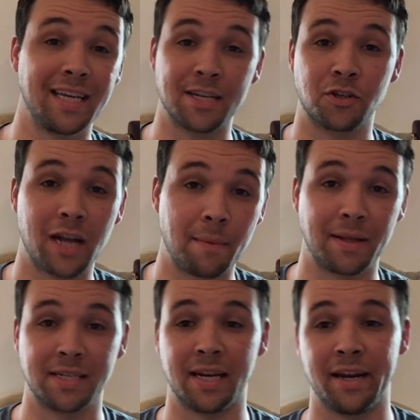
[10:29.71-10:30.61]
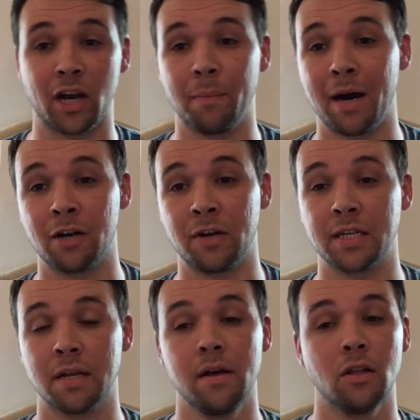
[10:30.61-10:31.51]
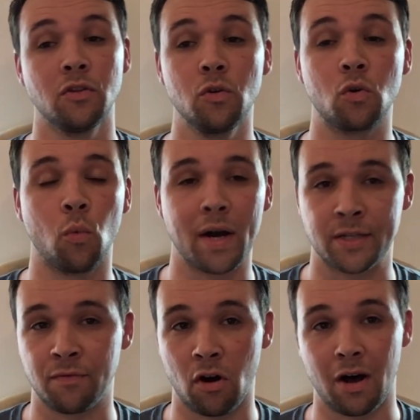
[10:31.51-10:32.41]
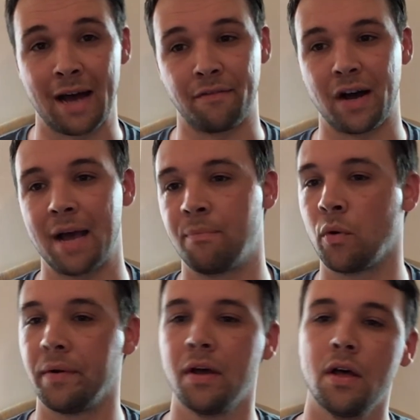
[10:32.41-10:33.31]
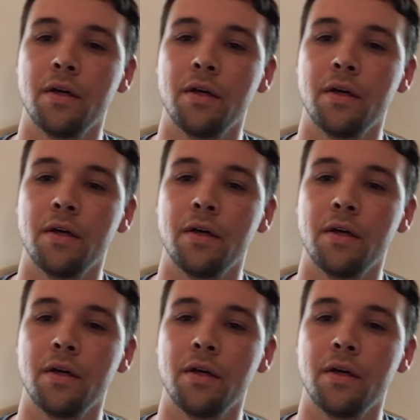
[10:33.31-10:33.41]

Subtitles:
yesterday by the San Diego Padres, Luke Westfall out of High Point.